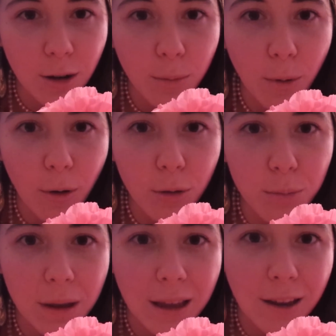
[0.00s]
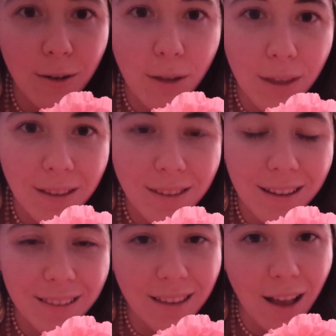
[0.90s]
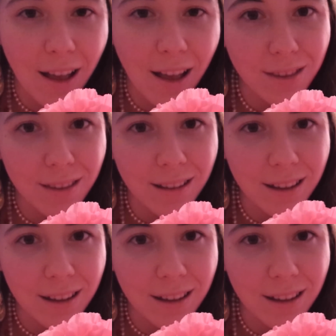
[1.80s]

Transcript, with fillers: you're both being your authentic selves,